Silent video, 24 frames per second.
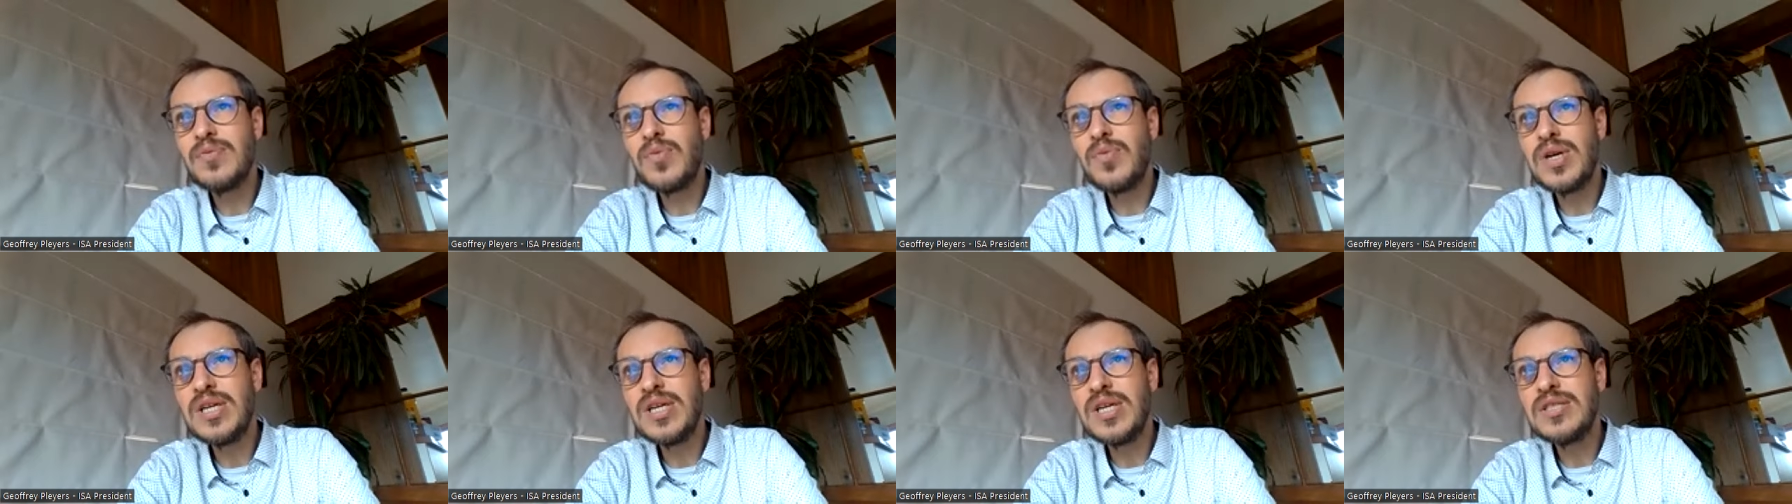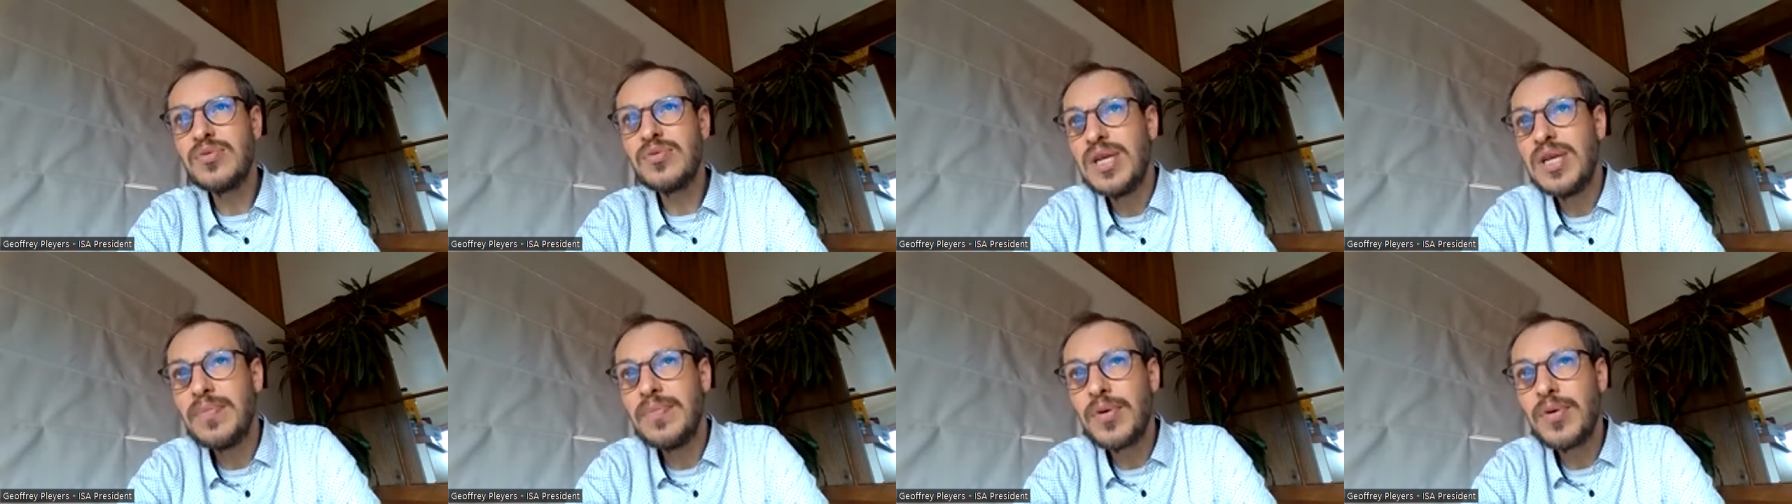what
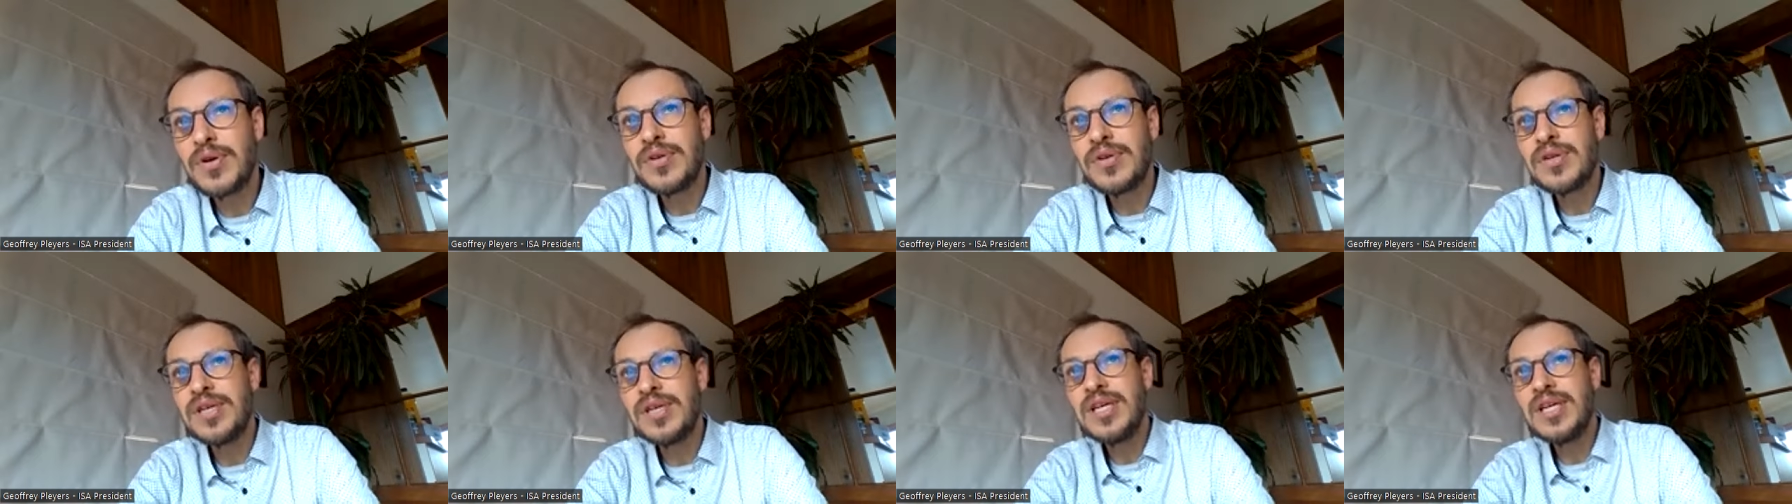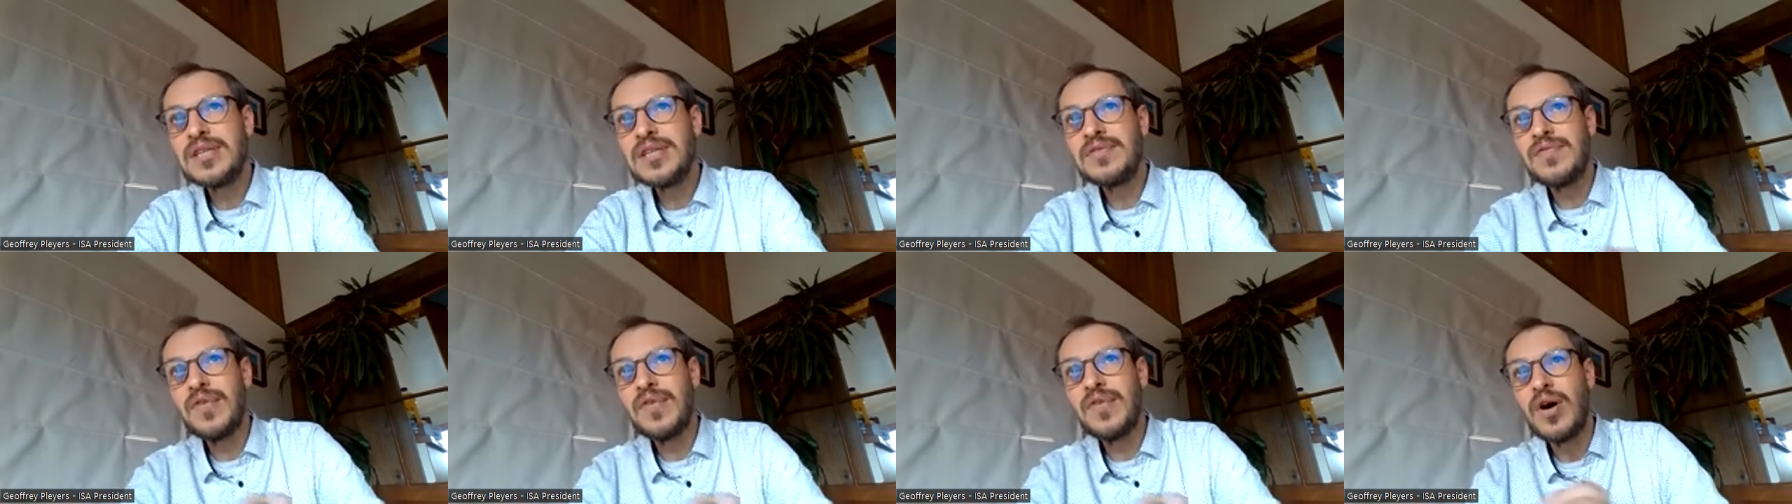is really important
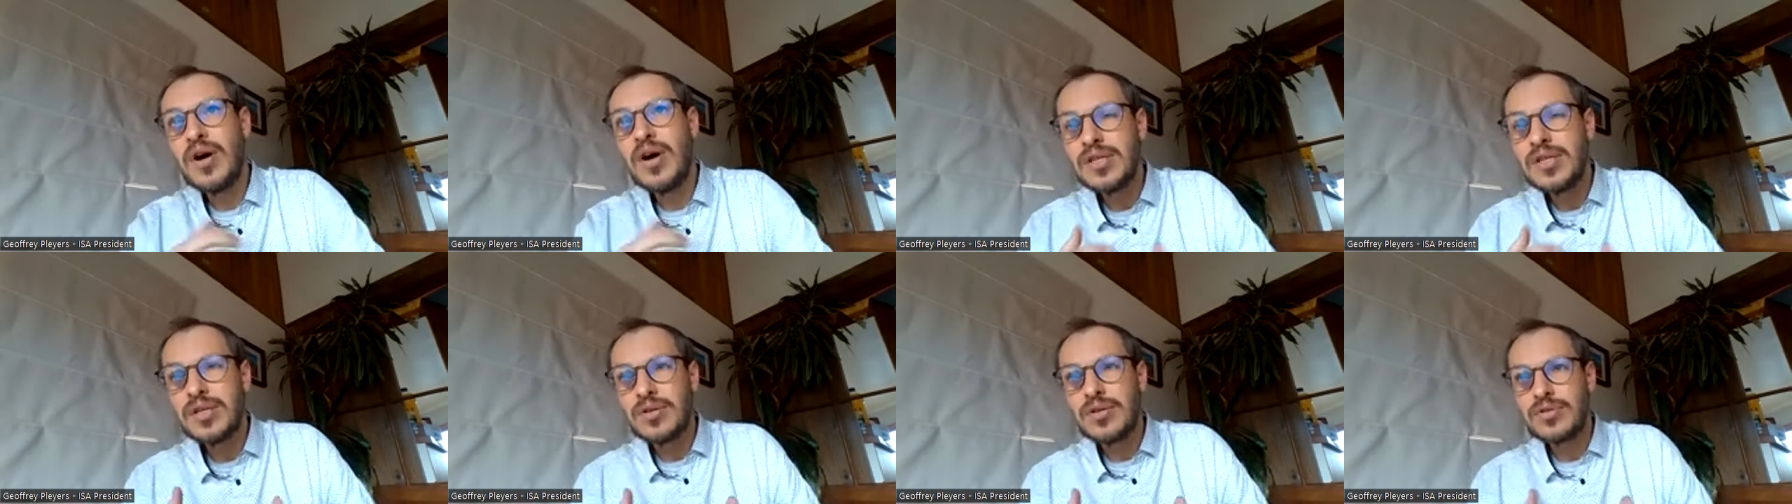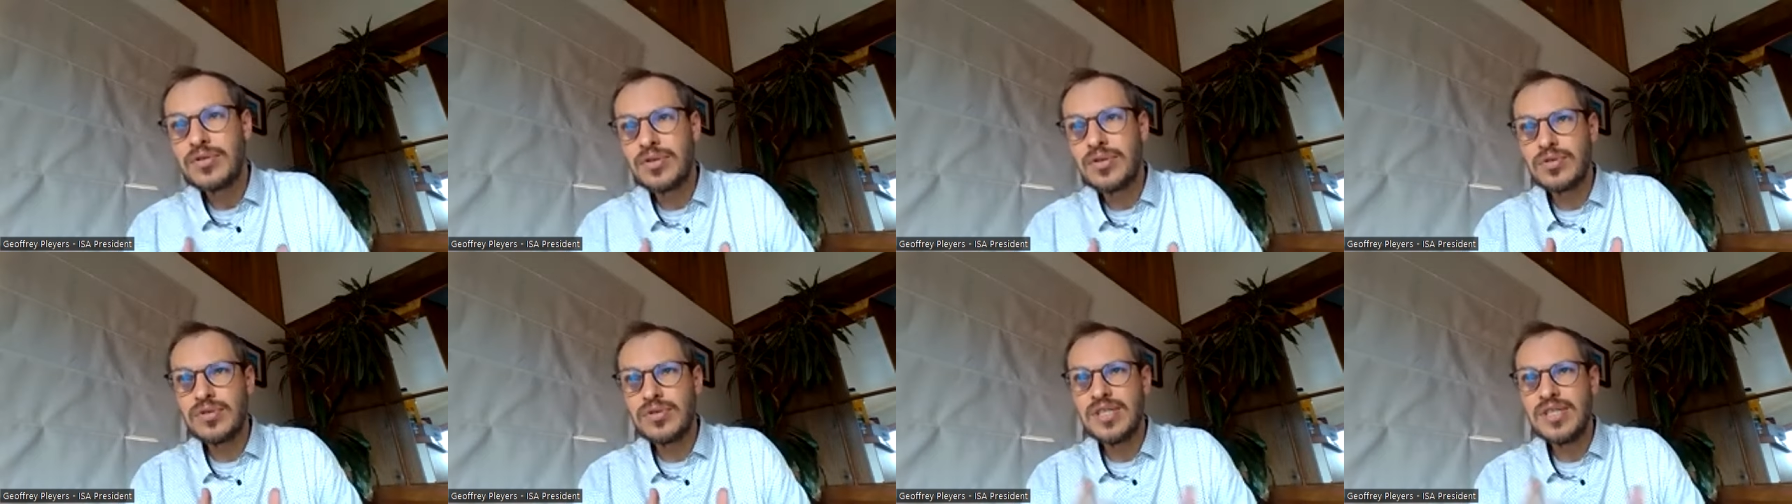here is for us
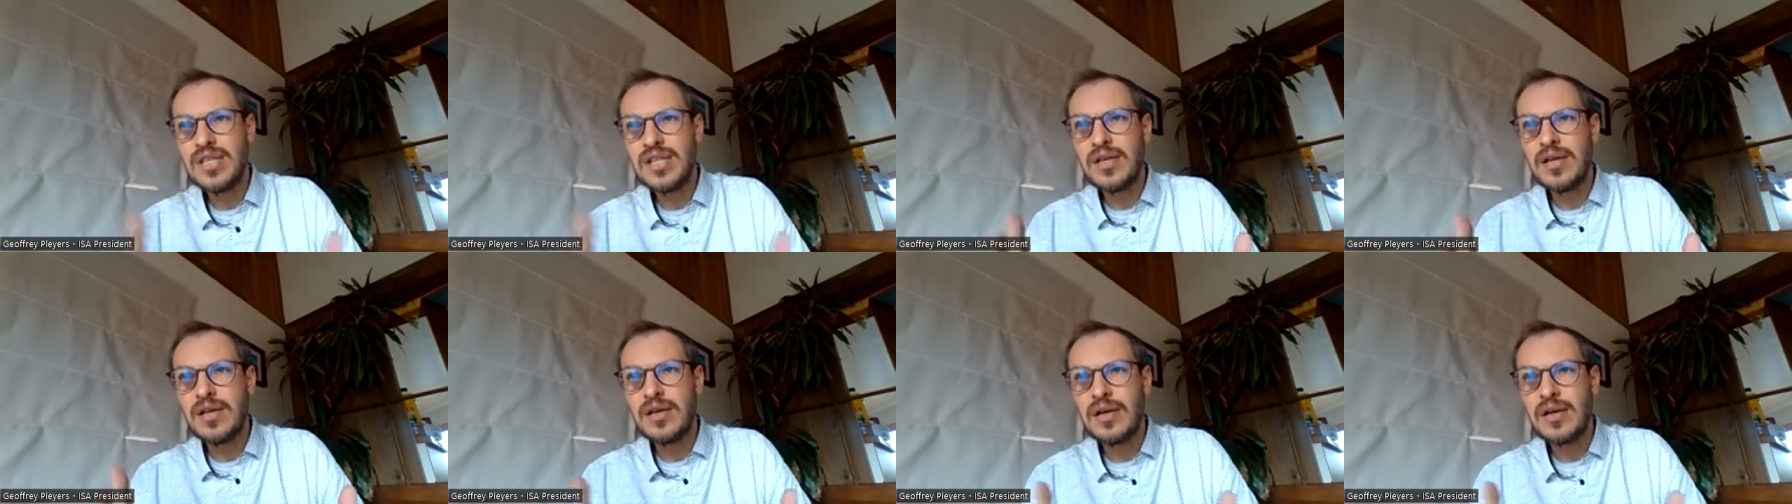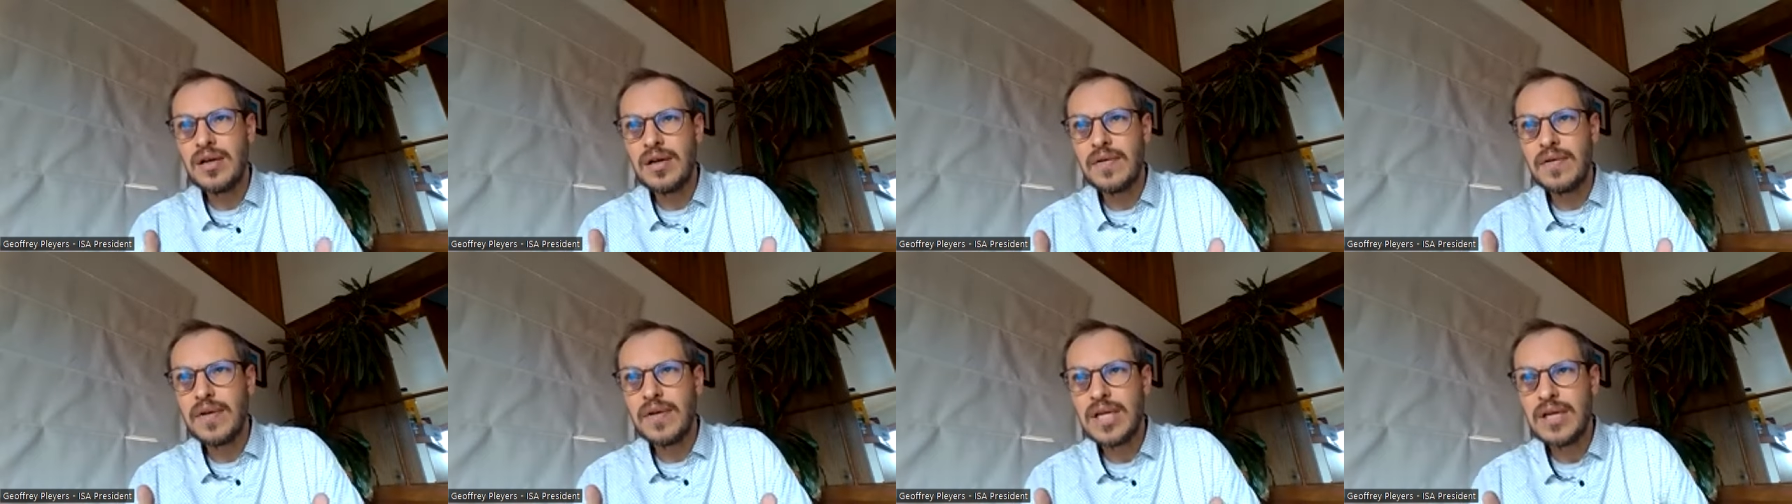also to set the
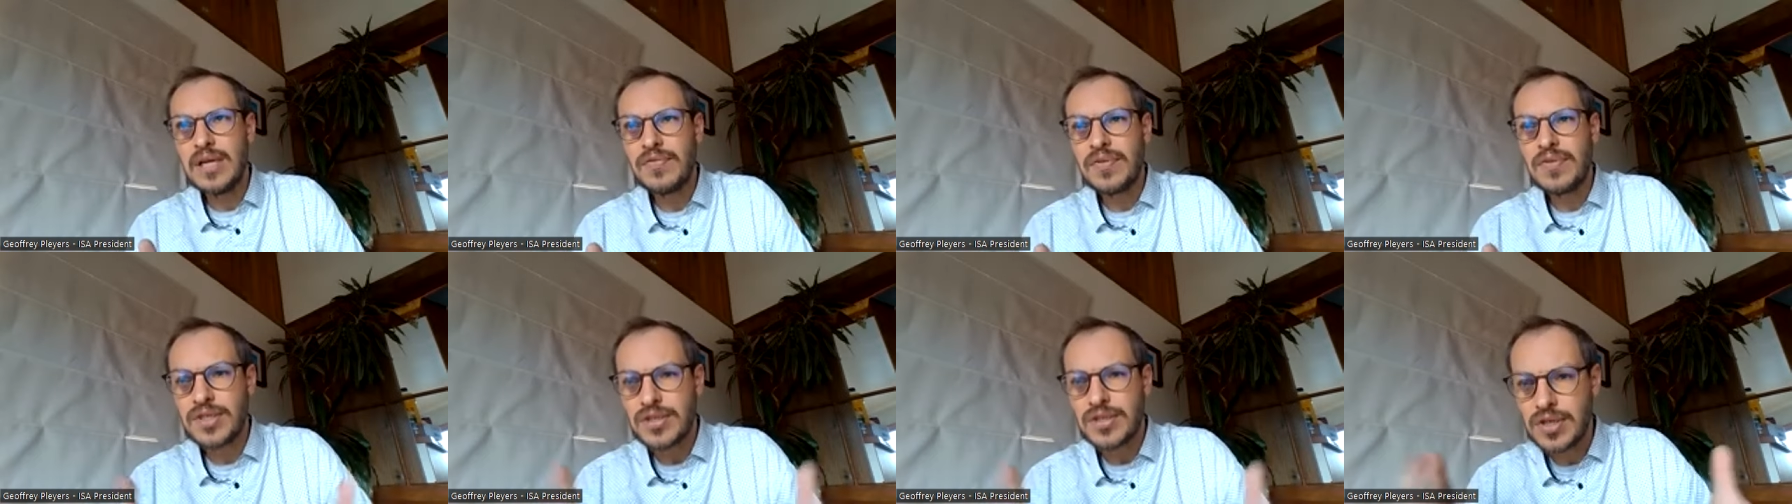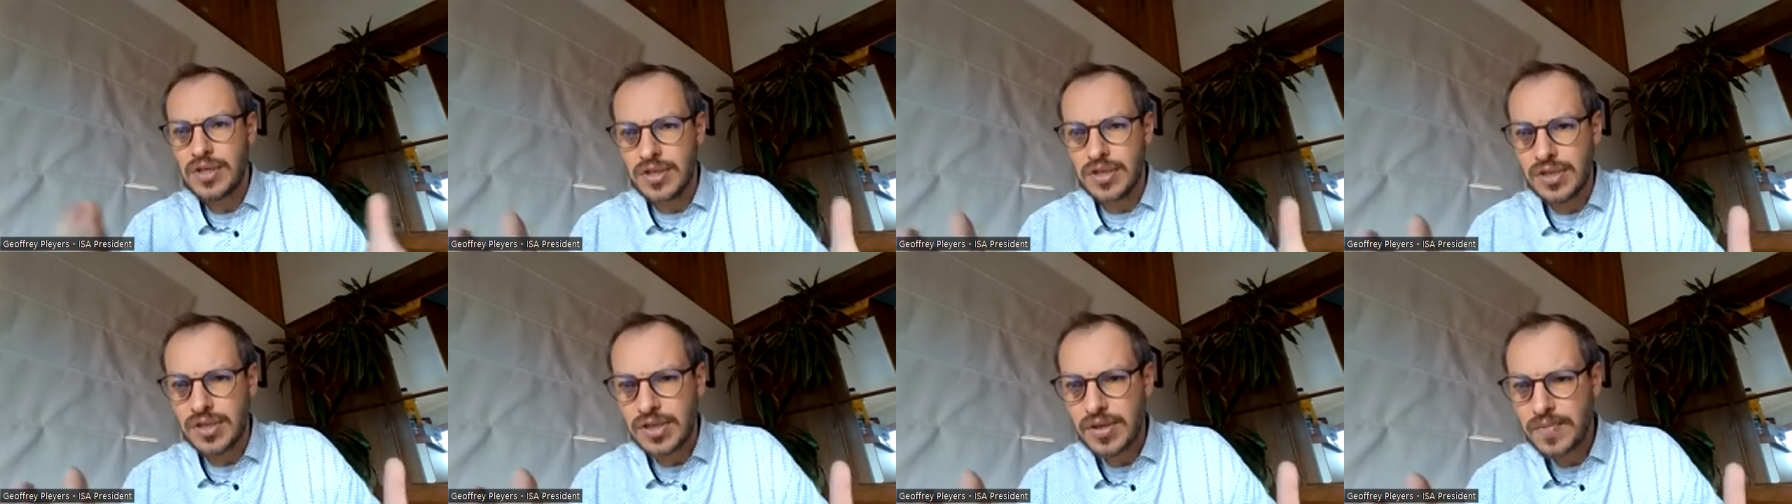
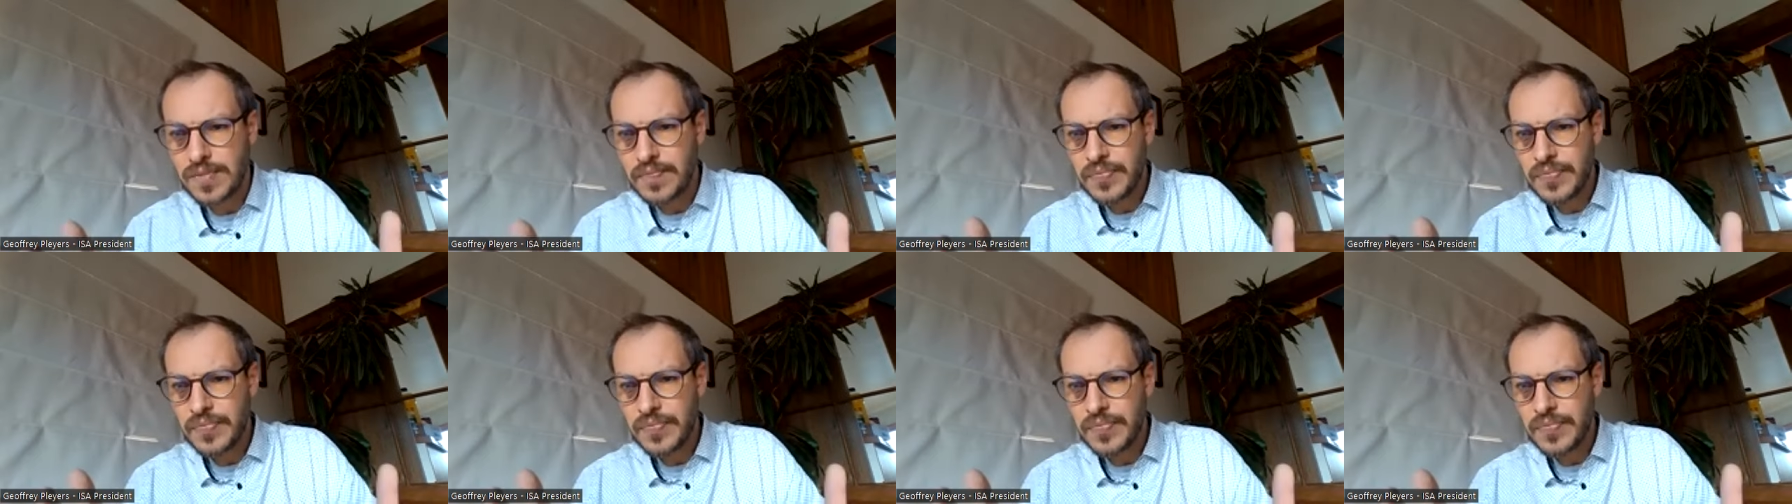infrastructure,